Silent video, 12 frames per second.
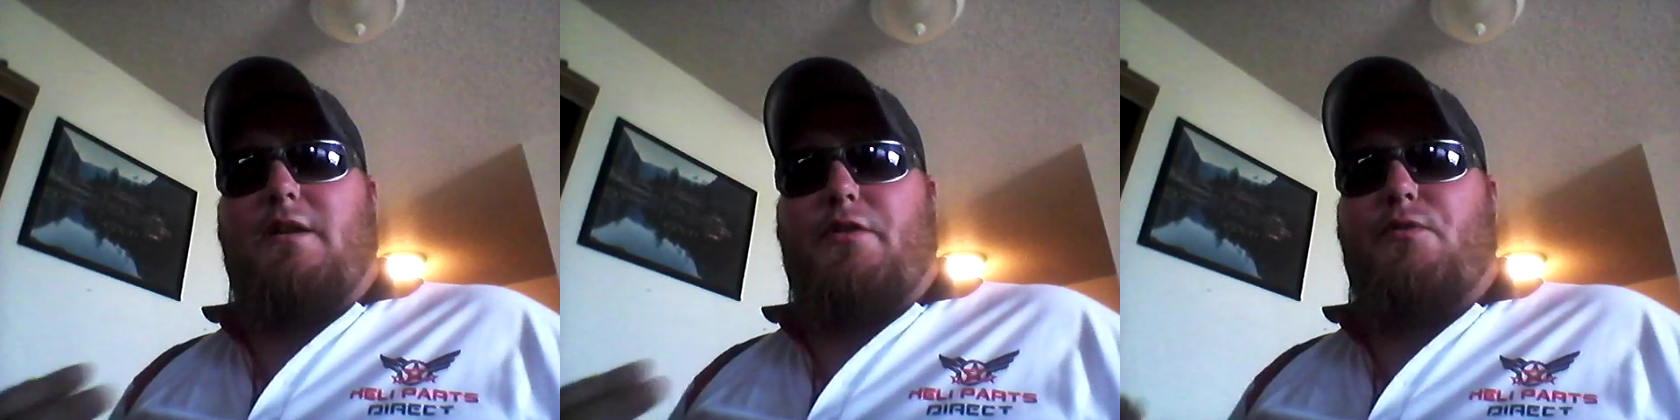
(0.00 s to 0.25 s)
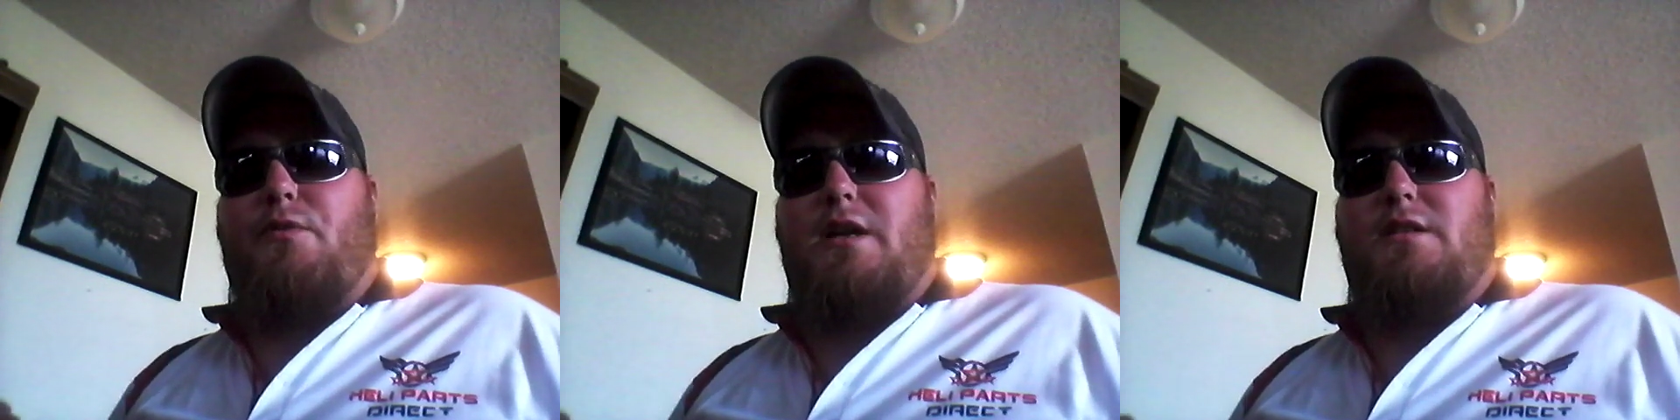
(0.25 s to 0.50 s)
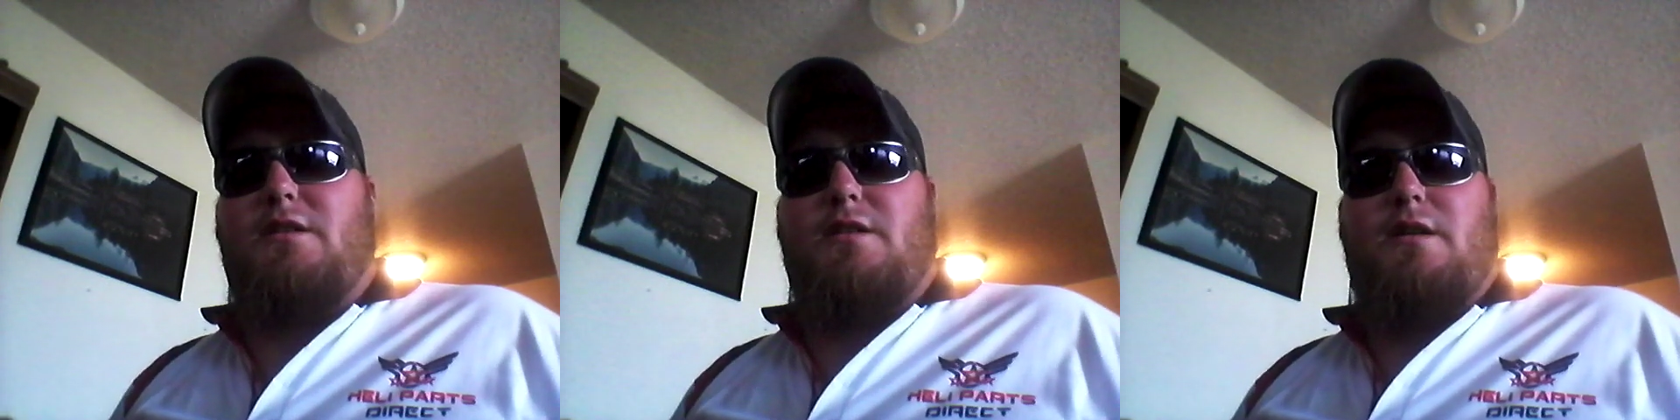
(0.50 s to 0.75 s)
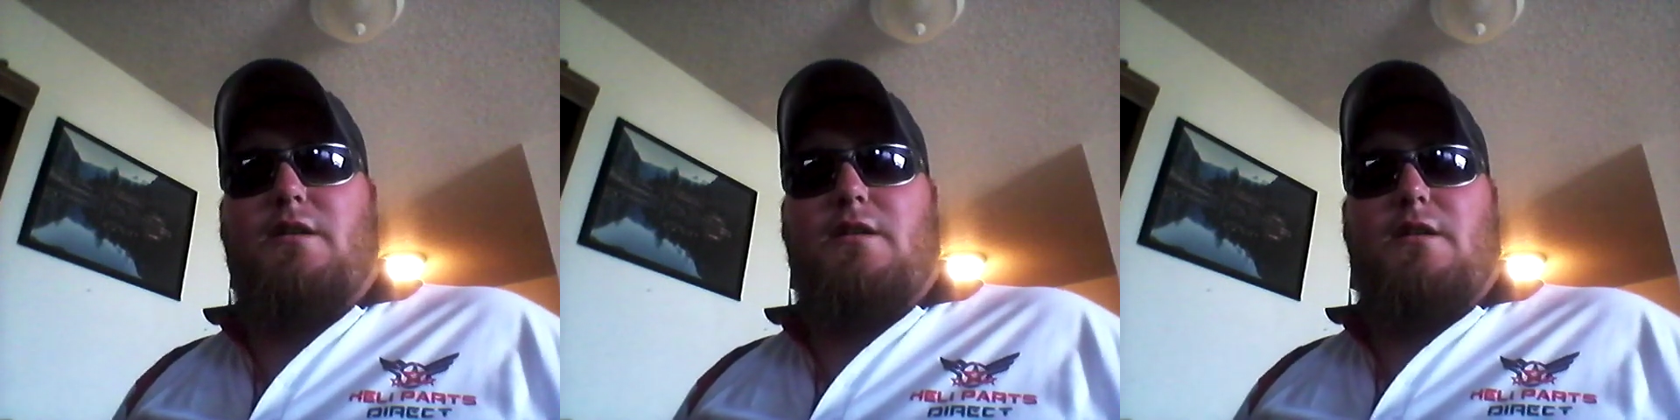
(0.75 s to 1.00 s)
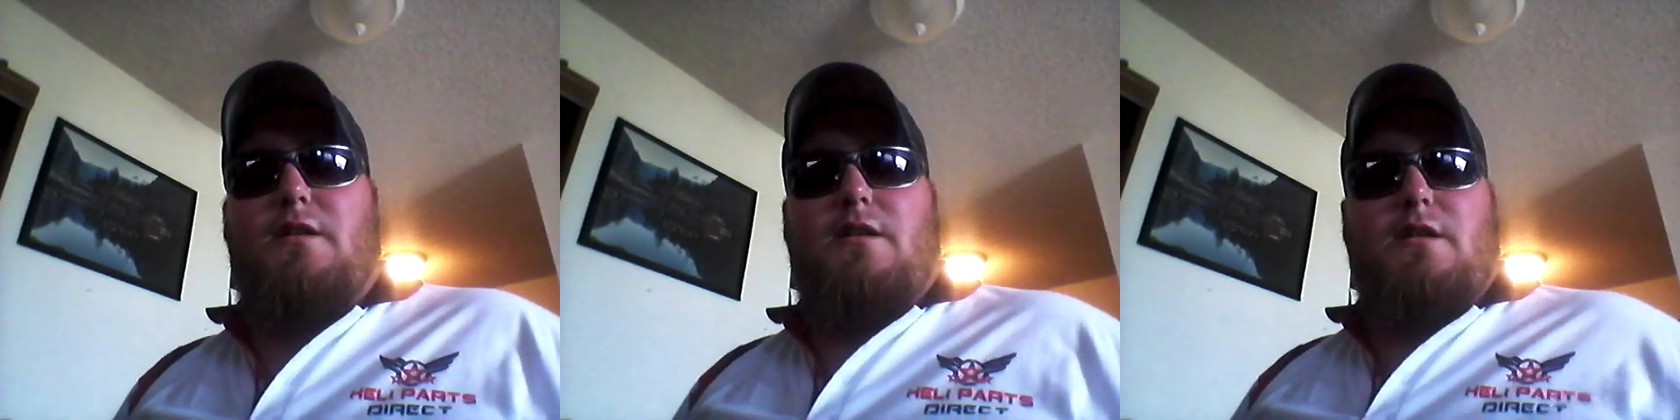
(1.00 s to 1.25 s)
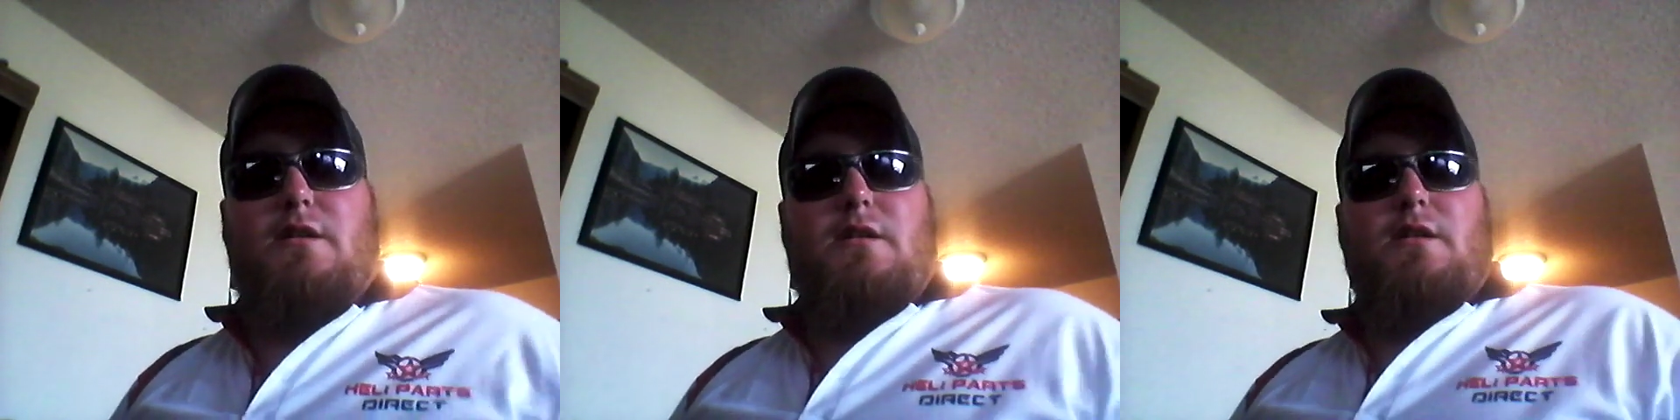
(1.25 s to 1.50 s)
a thrust
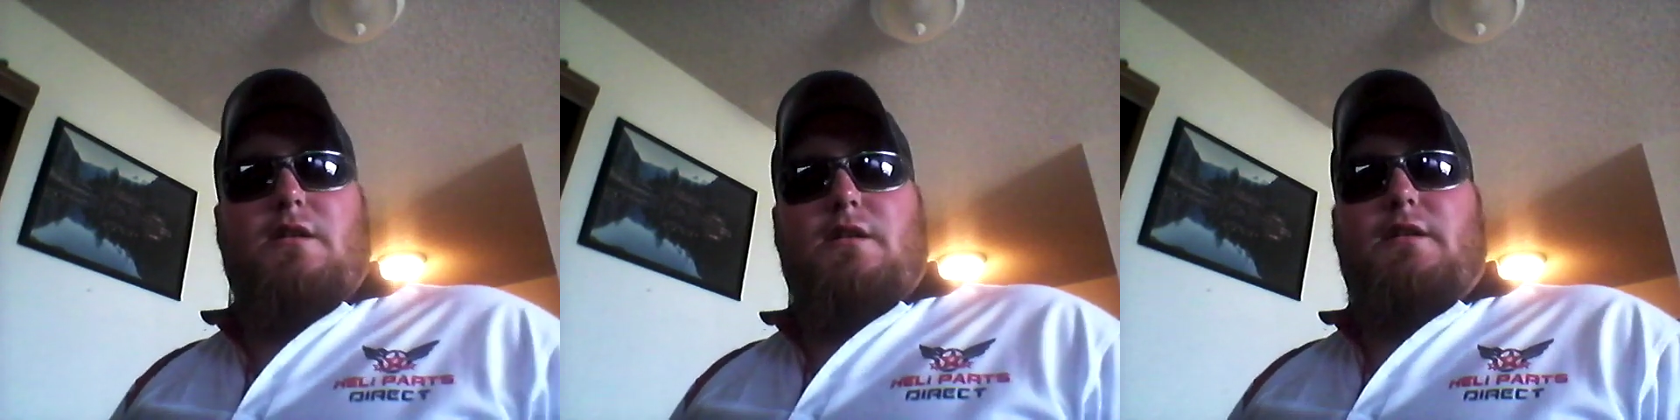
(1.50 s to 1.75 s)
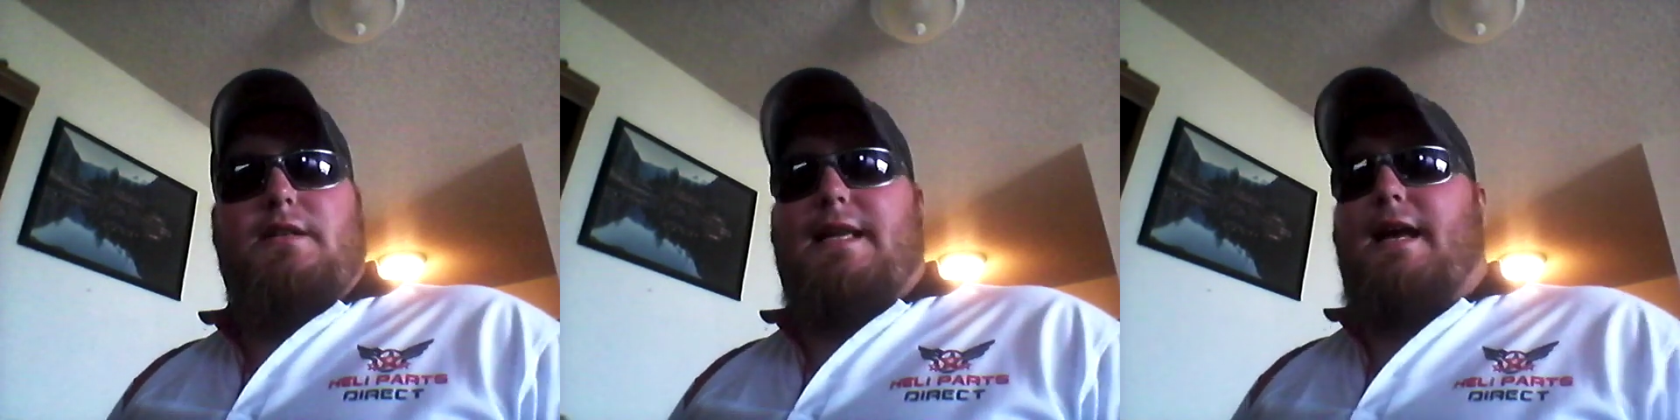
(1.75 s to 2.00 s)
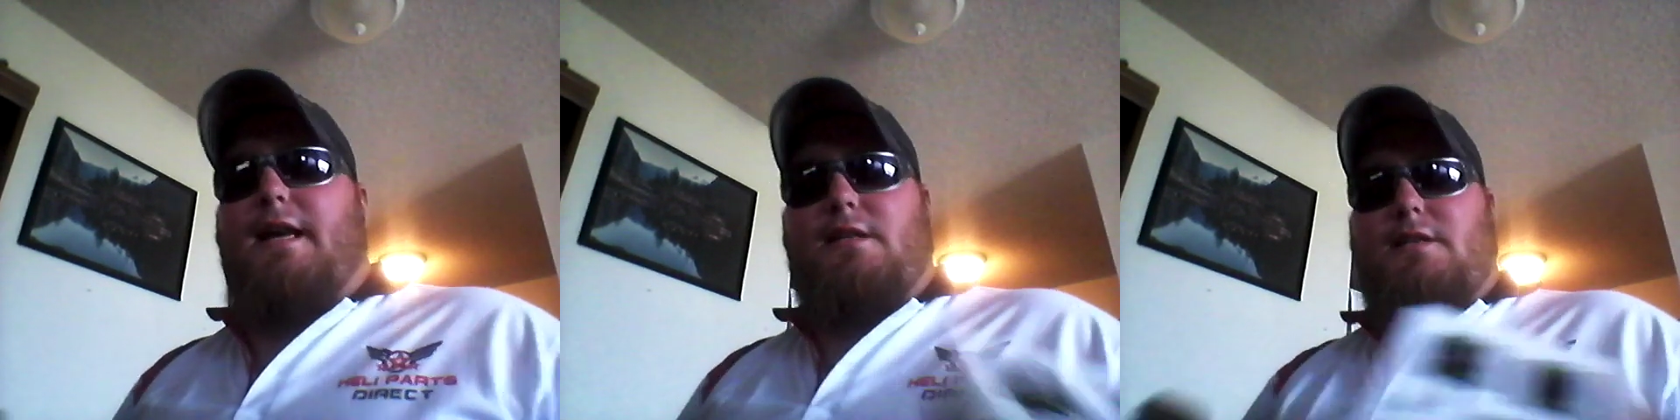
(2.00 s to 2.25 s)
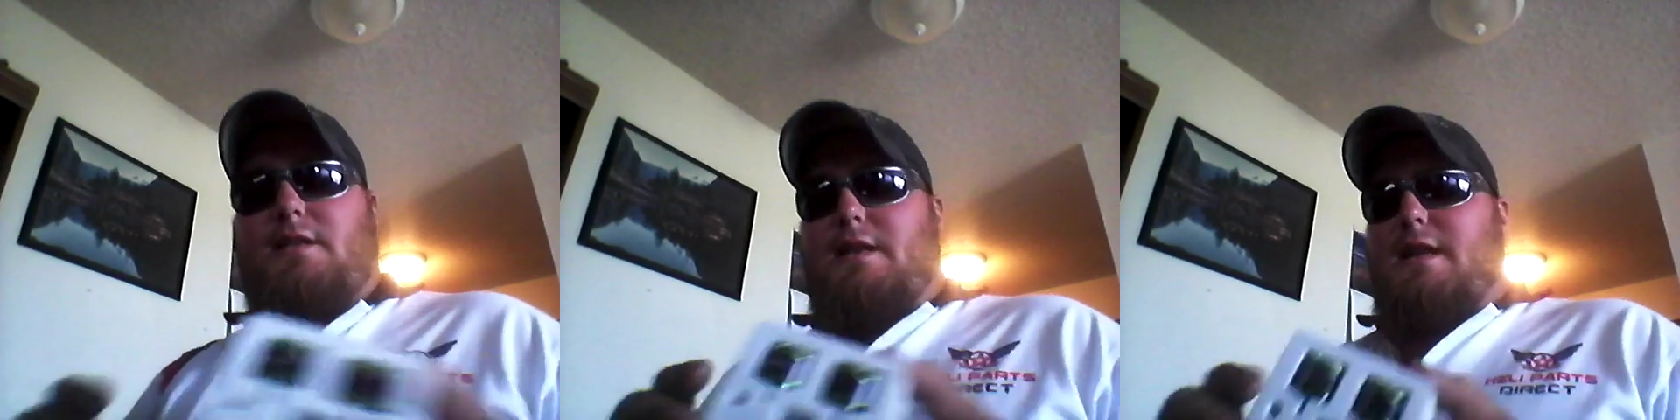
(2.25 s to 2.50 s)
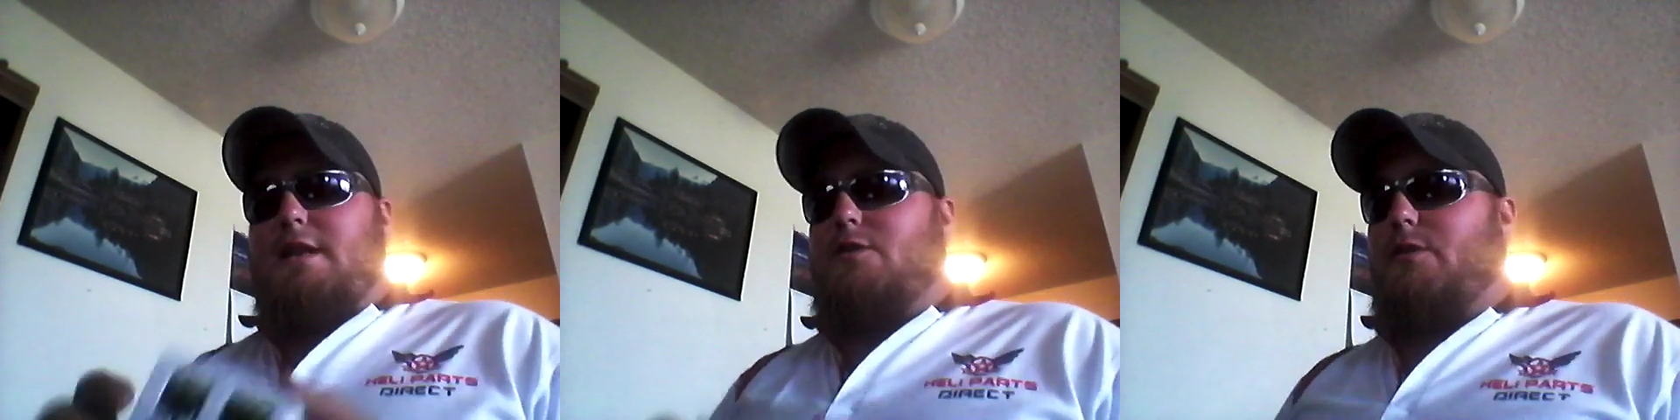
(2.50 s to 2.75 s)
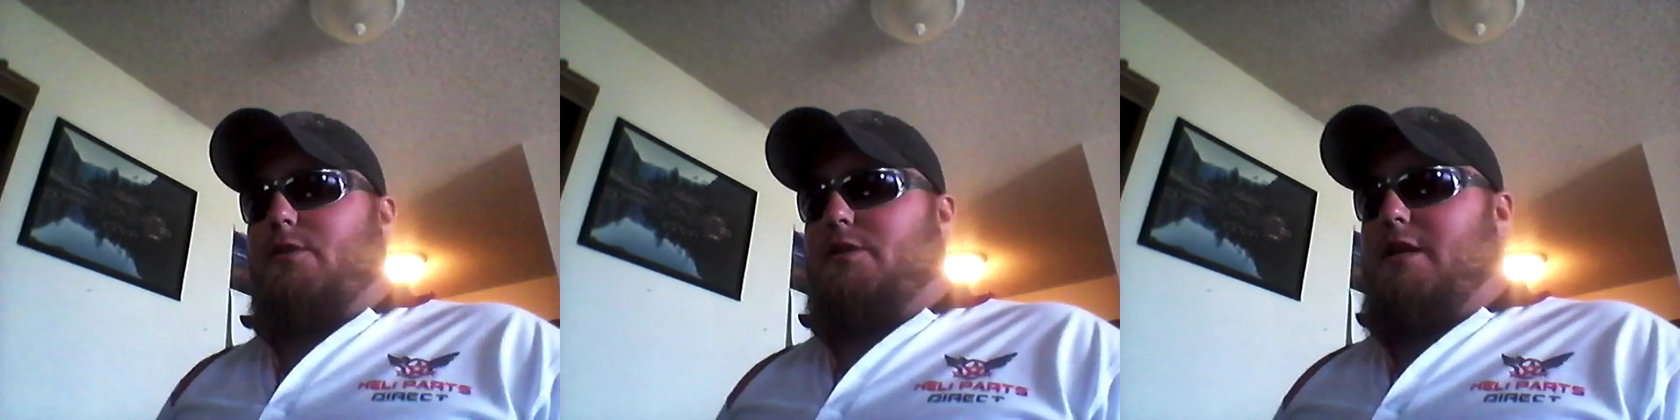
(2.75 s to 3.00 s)
test, and
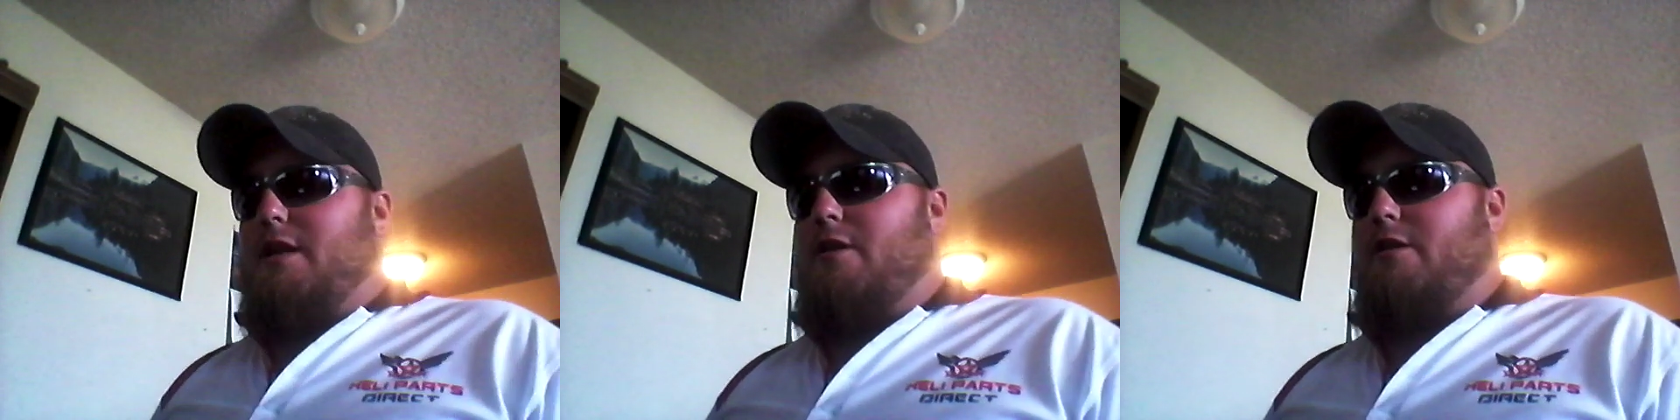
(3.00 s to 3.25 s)
so I was sitting